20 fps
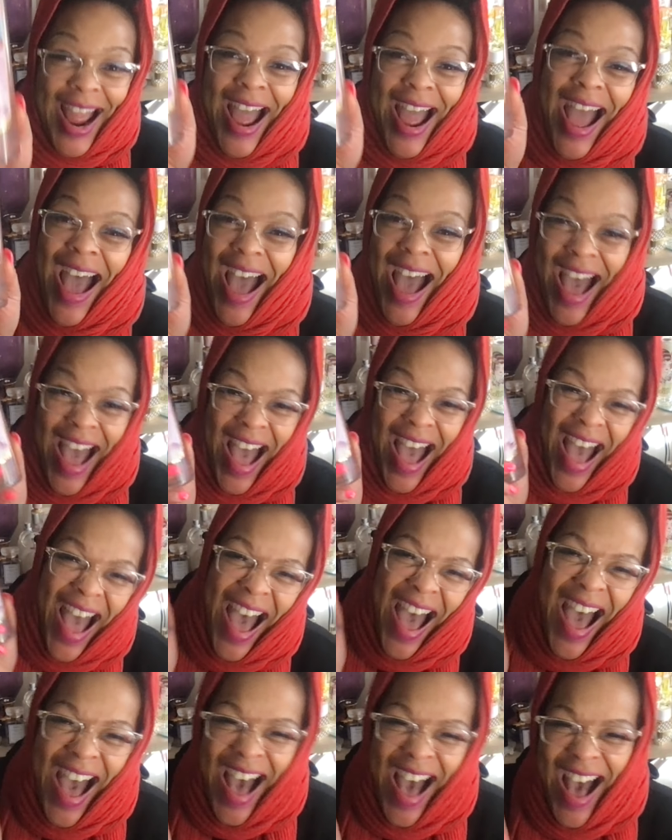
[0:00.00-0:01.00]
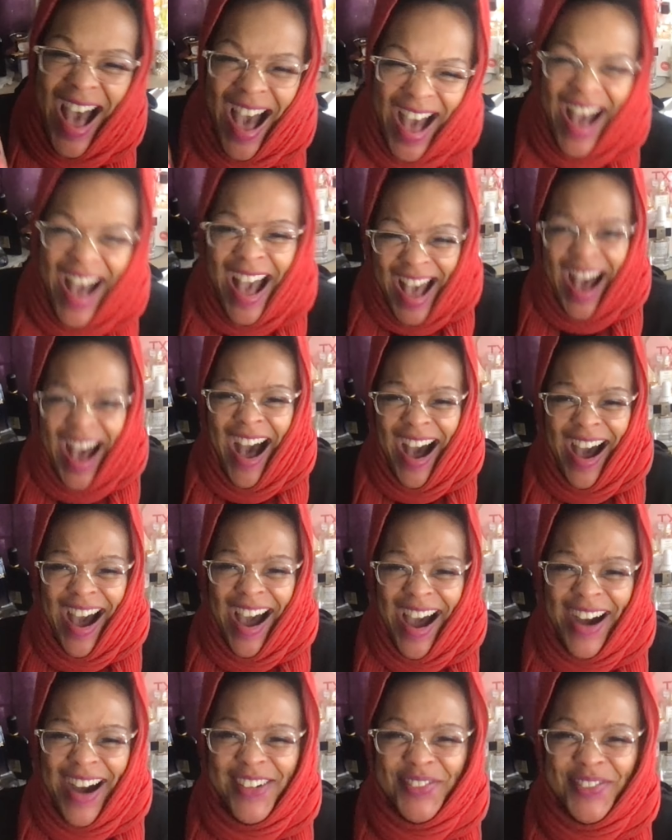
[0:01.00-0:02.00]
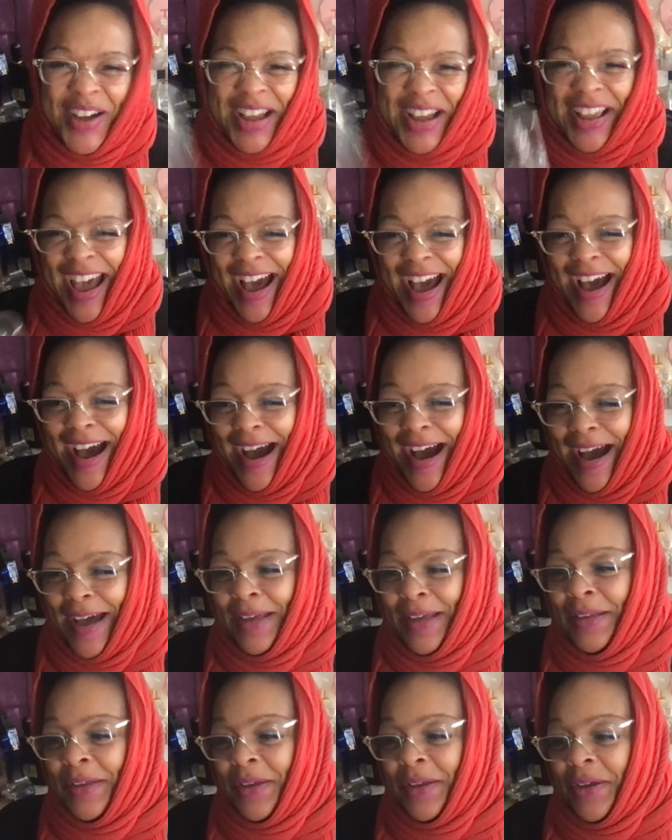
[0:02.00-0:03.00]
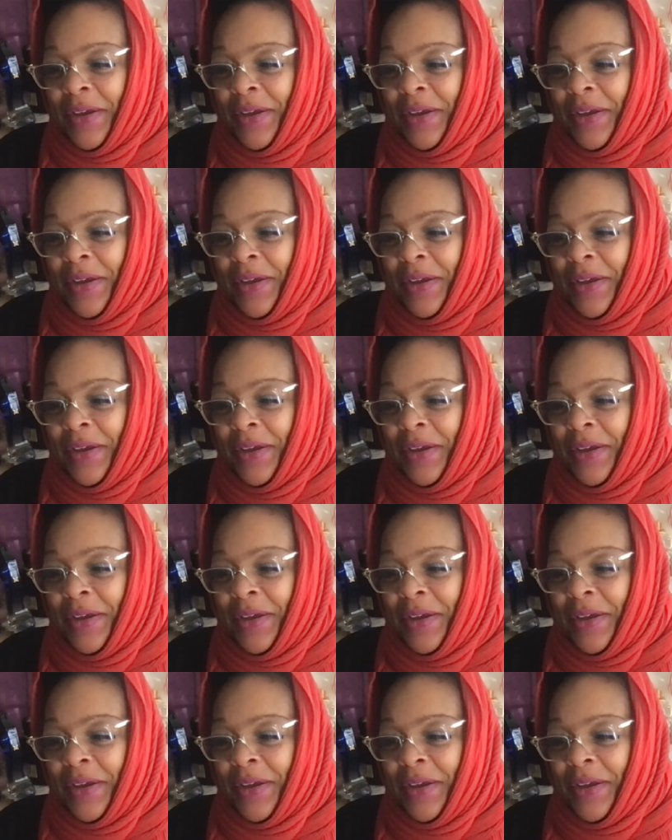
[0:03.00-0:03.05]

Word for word: oh my God.